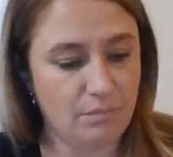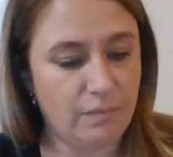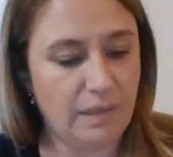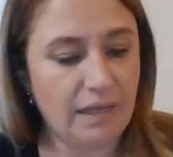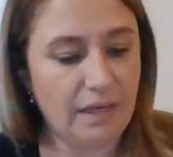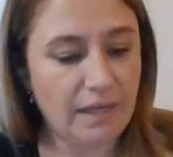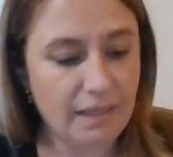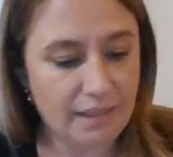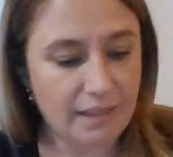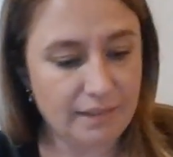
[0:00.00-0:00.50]

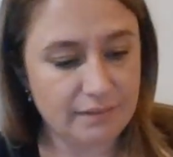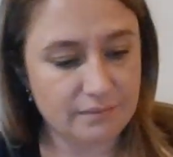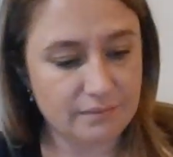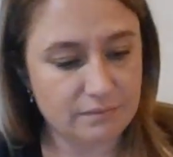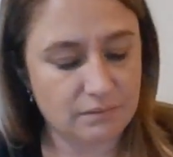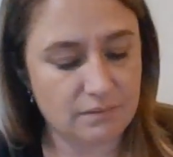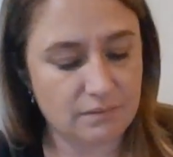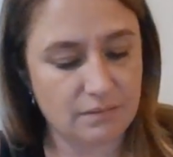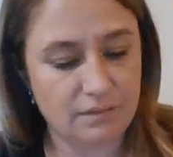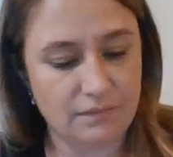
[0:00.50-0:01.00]
But
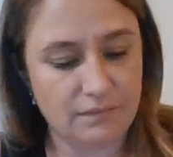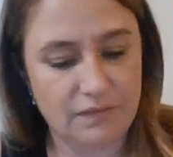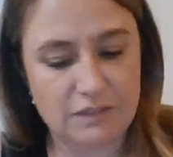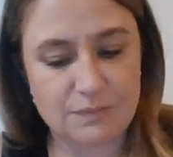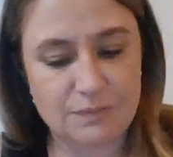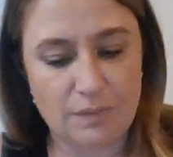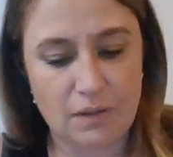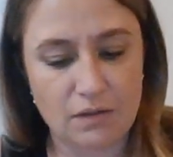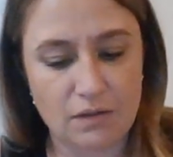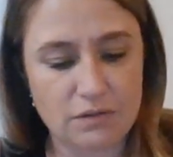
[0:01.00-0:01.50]
this
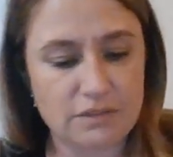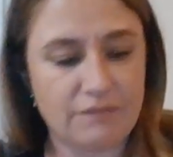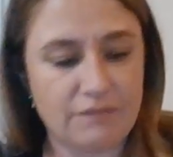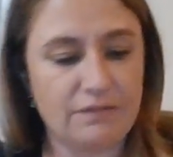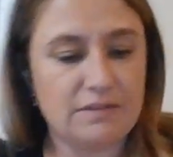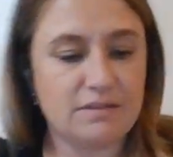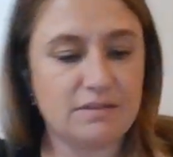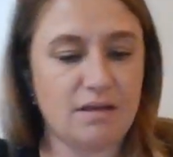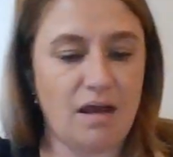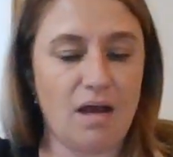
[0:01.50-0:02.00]
person,
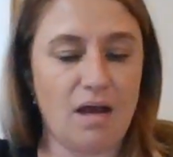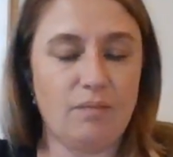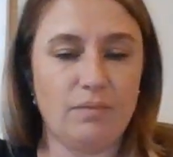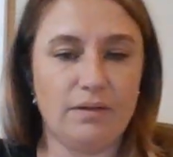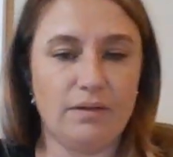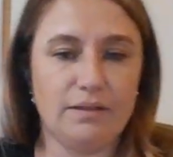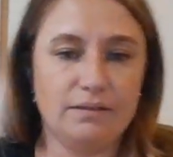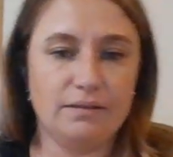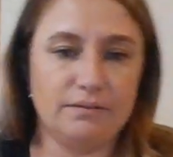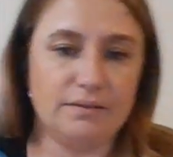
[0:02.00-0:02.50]
this
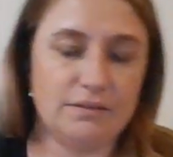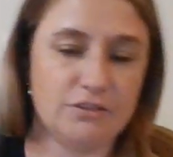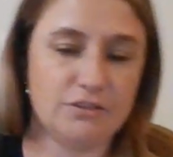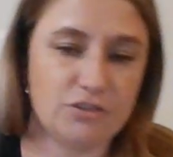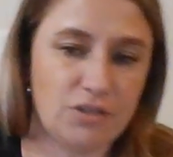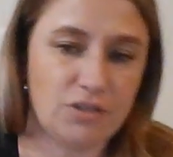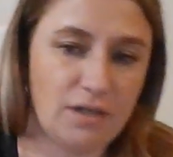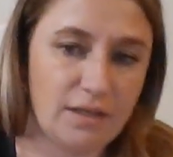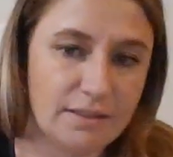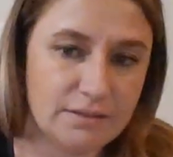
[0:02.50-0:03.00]
goblin, is
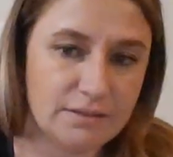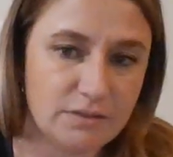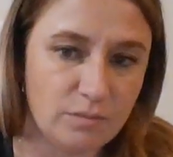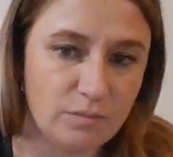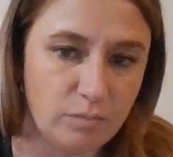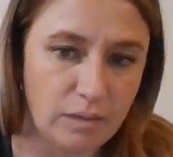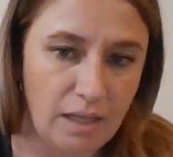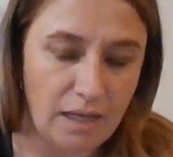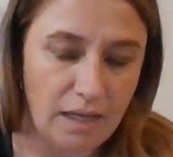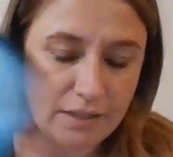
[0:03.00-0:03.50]
trying to
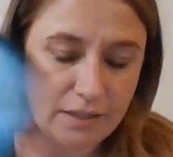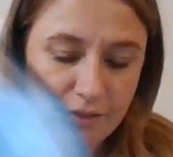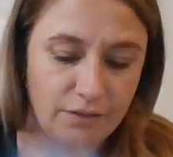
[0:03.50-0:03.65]
block